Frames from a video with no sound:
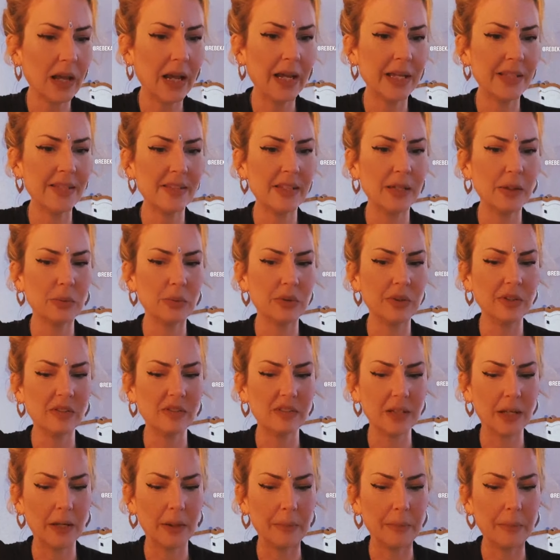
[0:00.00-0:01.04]
and it
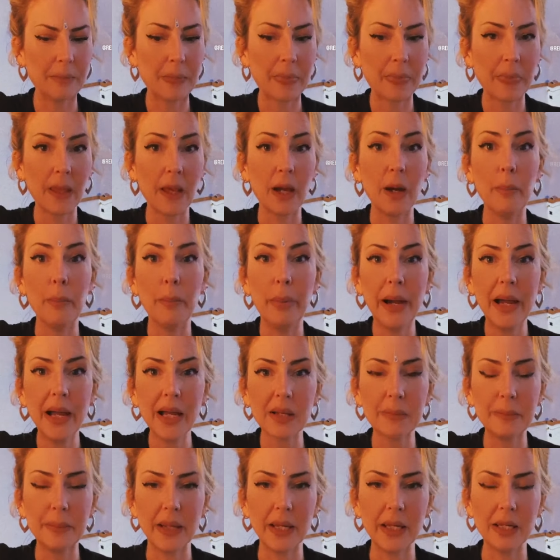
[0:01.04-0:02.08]
was um, a
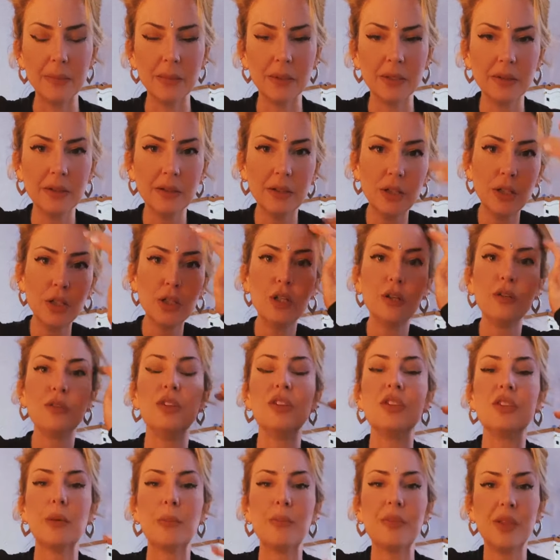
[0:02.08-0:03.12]
back payment
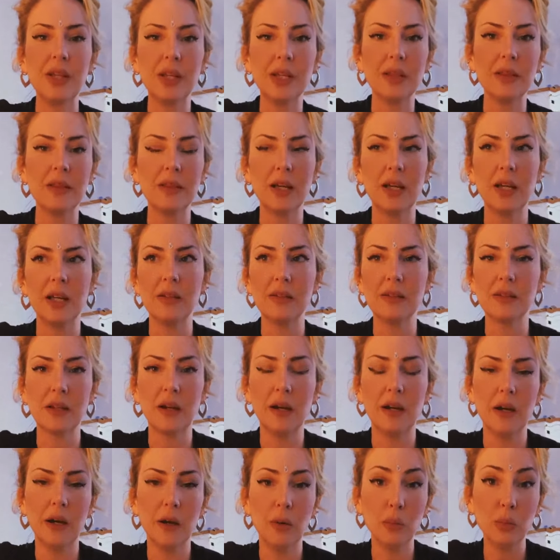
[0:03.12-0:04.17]
for something that
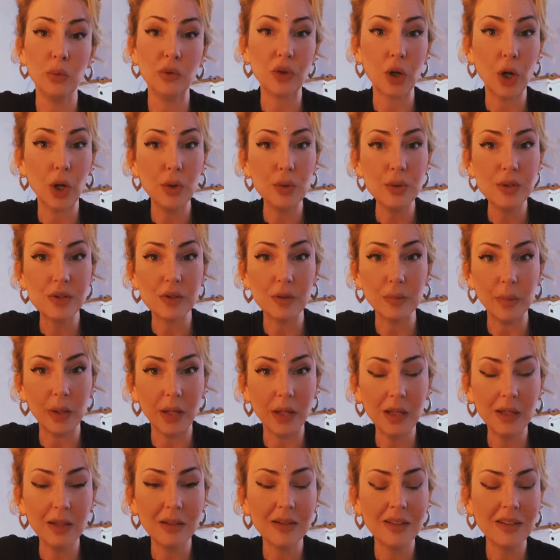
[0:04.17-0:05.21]
uh, was owed to
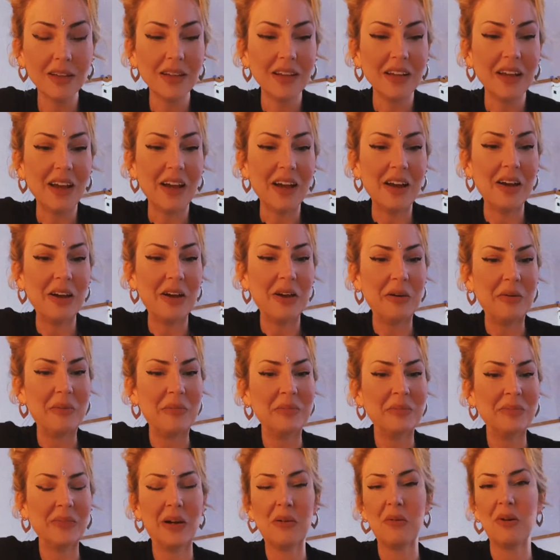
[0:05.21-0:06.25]
me
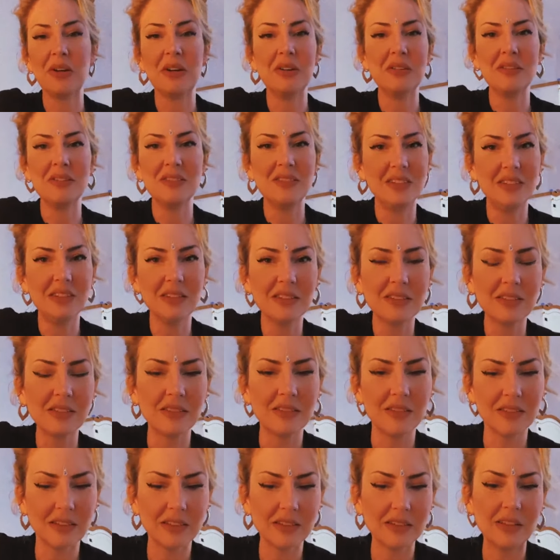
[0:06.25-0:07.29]
um, I won't go into details
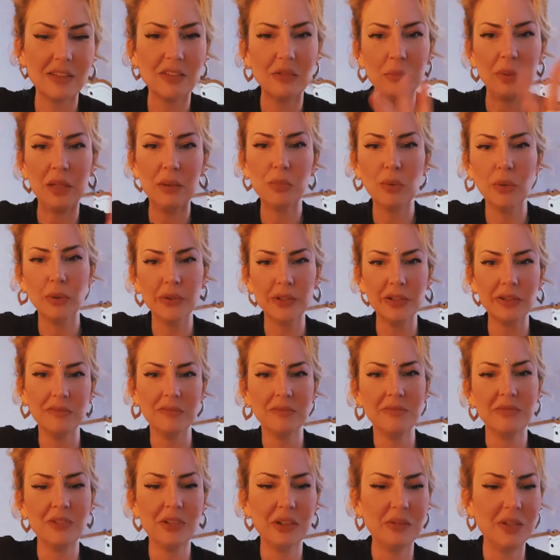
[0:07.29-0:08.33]
because there's people that
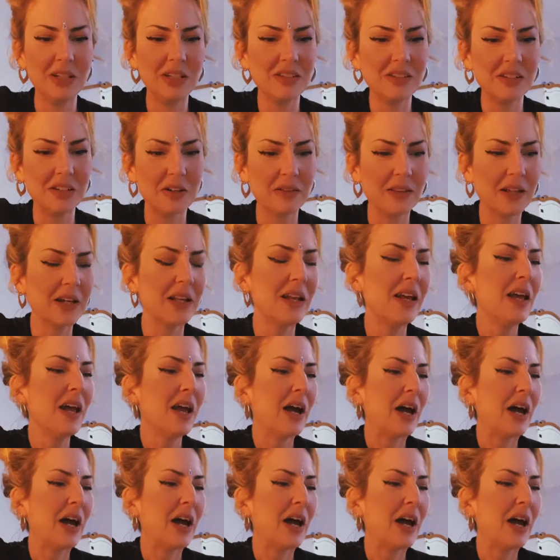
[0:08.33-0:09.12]
don't need to know that.